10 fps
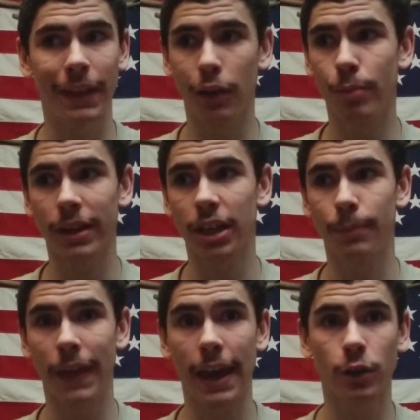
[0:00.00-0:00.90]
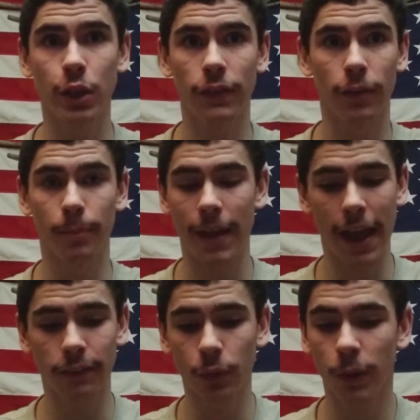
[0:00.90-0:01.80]
it's picking up the energy from
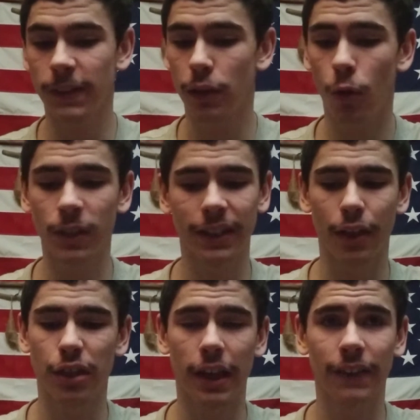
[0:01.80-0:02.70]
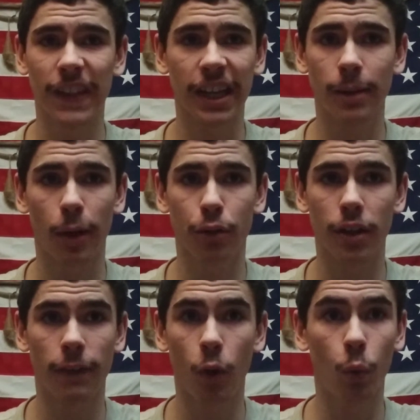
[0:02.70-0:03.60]
everyone that's holding this thing, thinking about
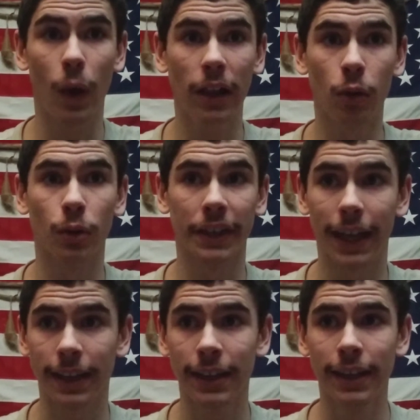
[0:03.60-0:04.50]
stuff while holding it.